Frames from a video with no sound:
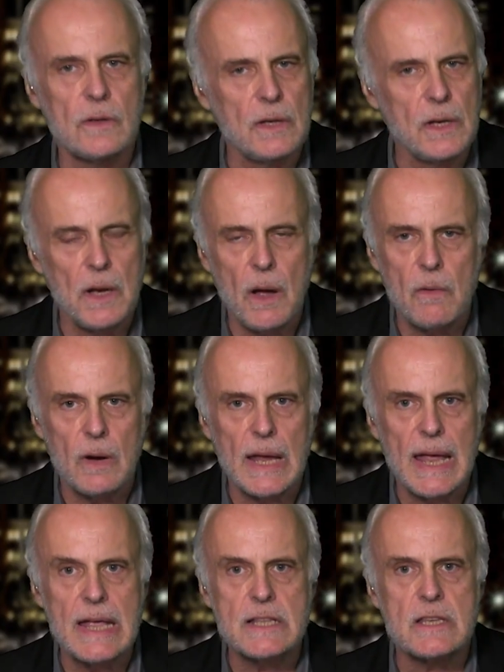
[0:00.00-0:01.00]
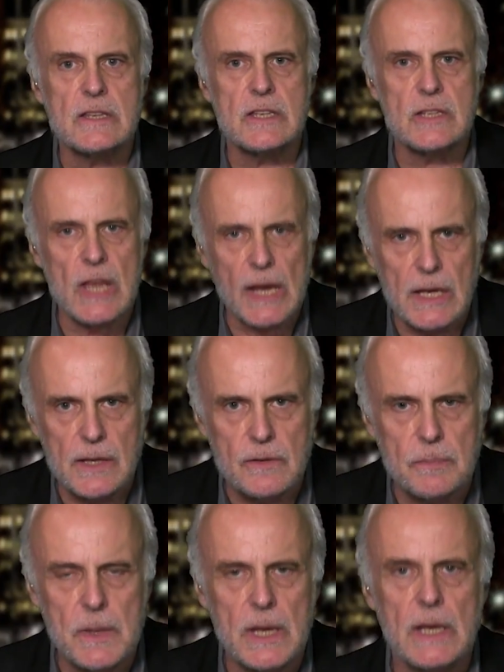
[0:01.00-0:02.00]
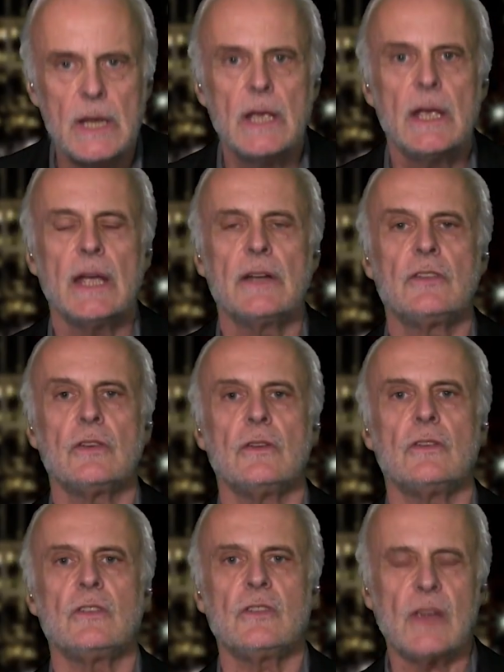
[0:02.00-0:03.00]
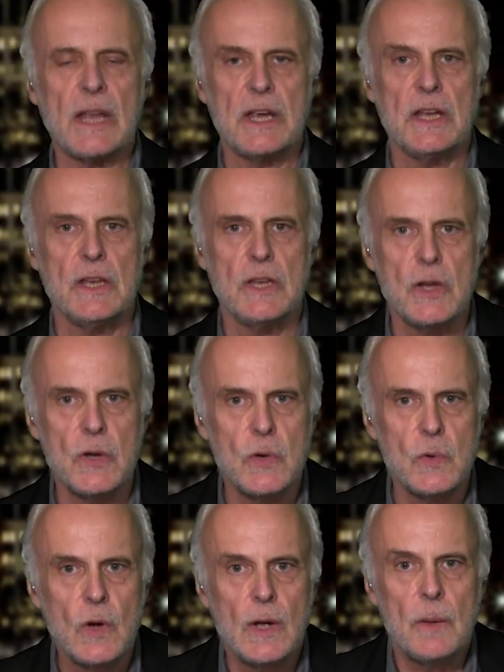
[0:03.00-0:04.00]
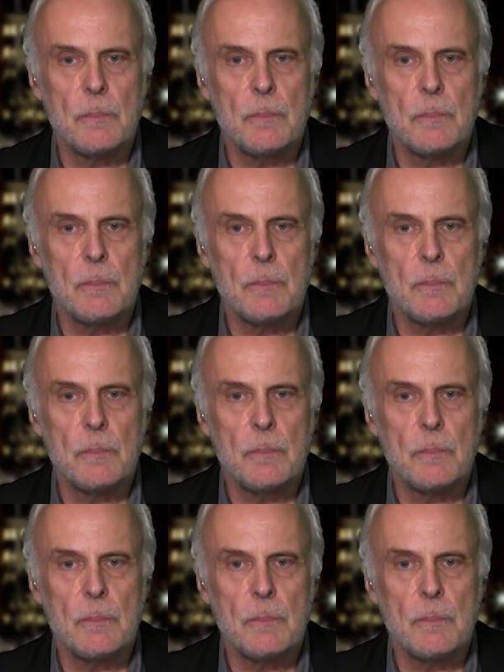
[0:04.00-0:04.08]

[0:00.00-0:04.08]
You know, it sickens me. It should sicken you.